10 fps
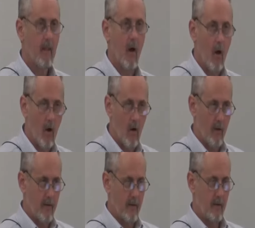
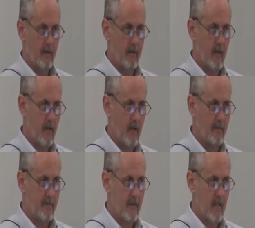Hard
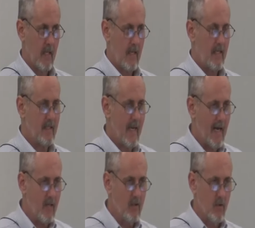times,
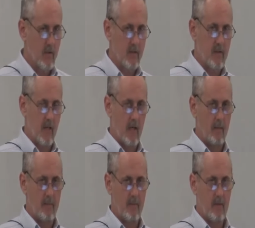dangerous
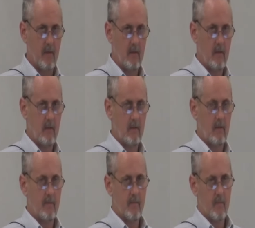times.
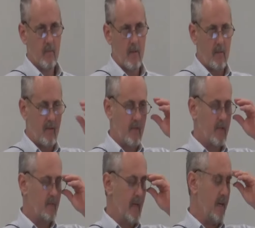Some of
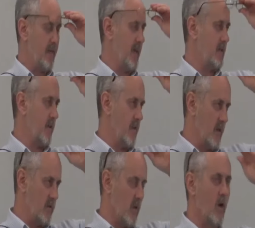us may think that
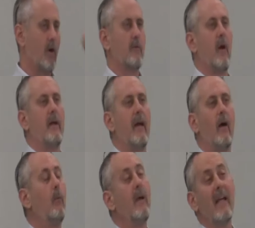things are hard right
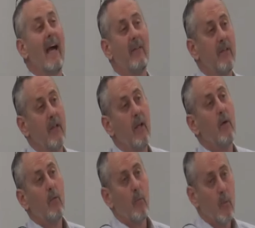now. We haven't
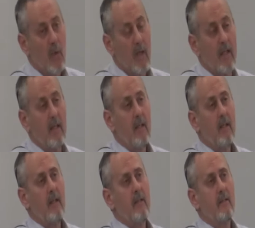really
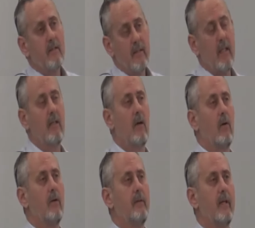seen
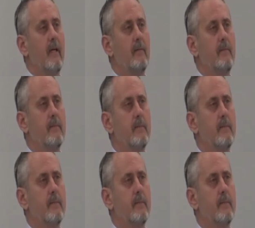hard yet.